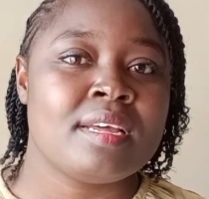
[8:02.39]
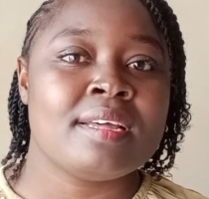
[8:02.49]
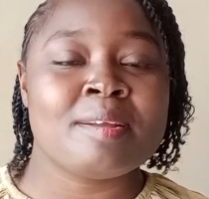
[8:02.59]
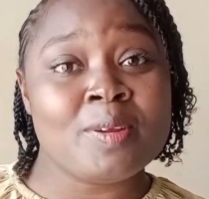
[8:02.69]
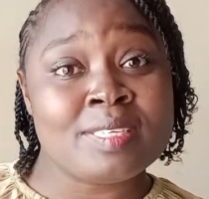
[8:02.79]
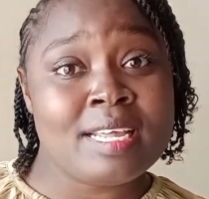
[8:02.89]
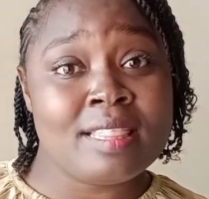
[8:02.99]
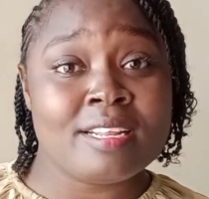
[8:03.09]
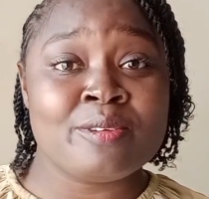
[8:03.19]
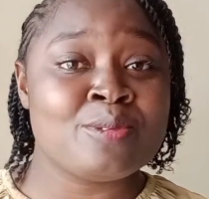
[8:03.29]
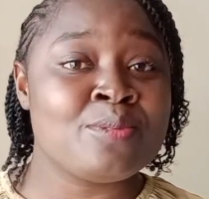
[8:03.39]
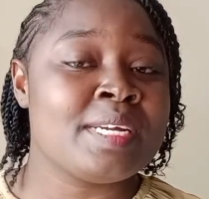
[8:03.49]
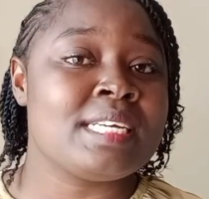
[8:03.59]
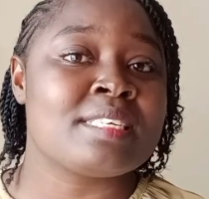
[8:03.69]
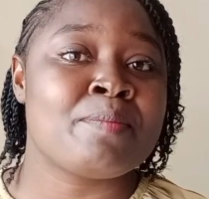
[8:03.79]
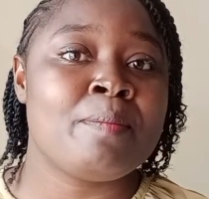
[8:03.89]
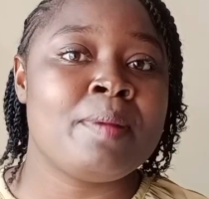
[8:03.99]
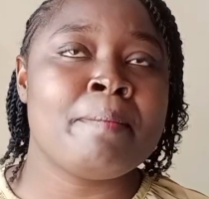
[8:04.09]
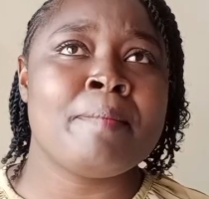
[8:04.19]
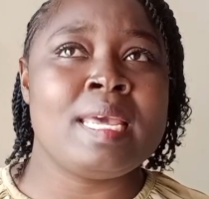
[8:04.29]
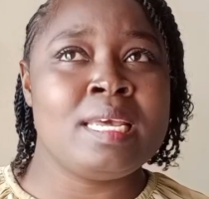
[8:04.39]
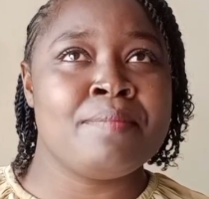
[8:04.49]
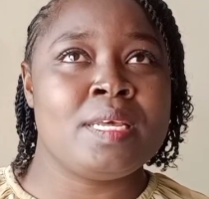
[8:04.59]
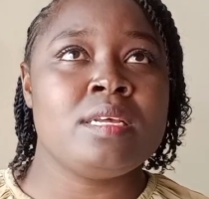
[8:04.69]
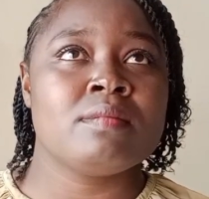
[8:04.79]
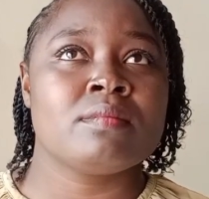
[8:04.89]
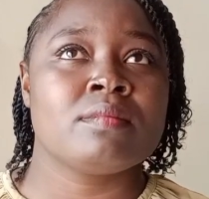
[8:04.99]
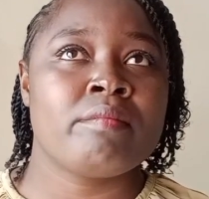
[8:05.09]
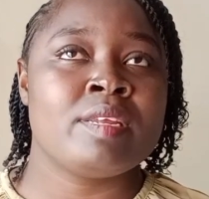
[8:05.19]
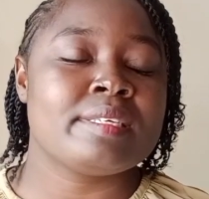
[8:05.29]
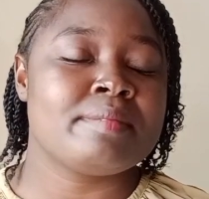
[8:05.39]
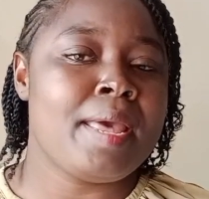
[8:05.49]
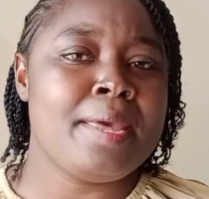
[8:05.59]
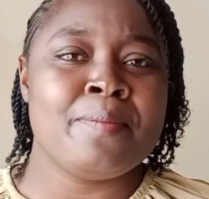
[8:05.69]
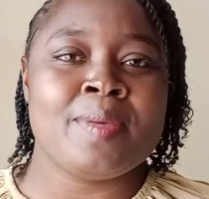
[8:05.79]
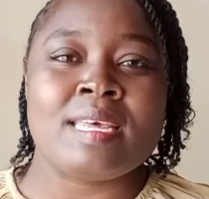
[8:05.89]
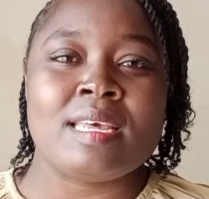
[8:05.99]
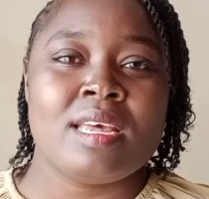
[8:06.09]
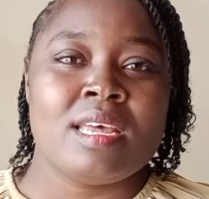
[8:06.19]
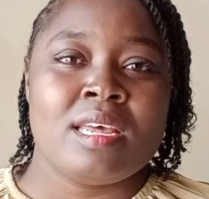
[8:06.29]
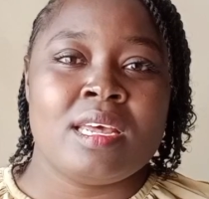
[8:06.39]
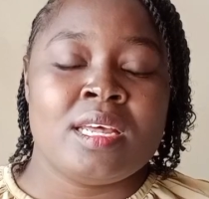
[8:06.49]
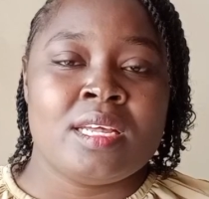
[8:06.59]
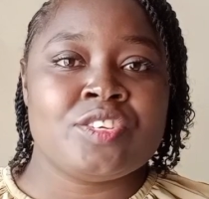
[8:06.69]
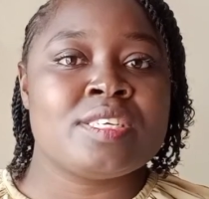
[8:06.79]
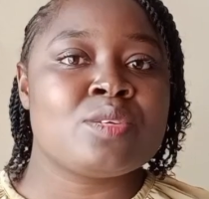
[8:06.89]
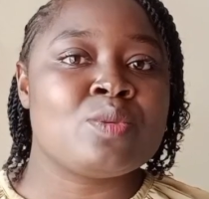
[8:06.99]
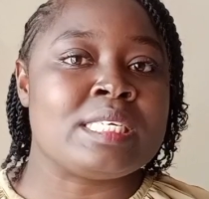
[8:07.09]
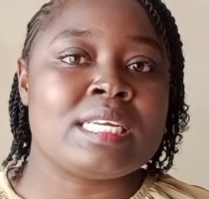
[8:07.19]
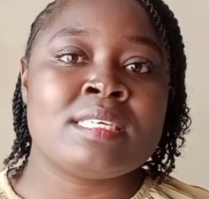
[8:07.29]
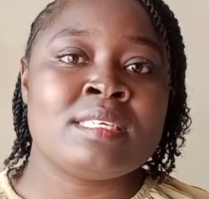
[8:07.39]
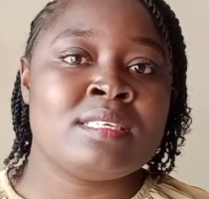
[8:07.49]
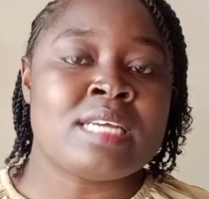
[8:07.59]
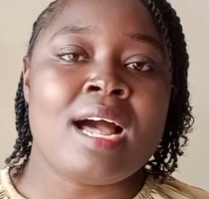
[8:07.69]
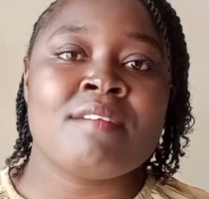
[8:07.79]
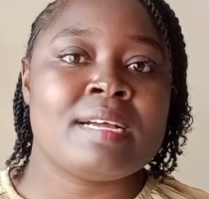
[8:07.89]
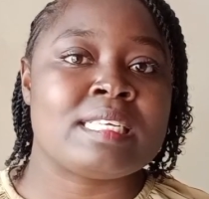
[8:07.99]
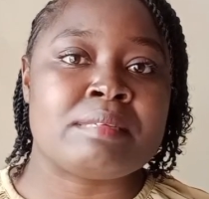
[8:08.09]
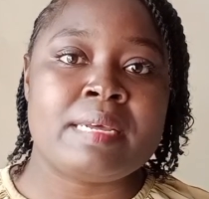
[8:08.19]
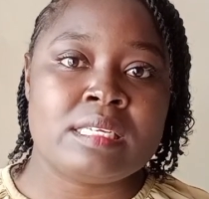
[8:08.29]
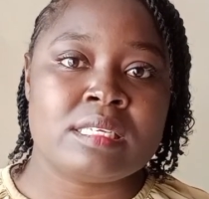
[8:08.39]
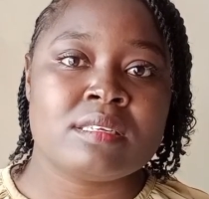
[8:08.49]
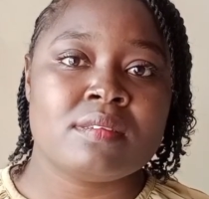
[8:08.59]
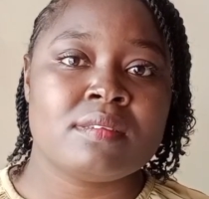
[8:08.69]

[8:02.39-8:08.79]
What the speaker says: And I'm not saying that those who went have a problem. Maybe, just maybe, she just wanted to have her space.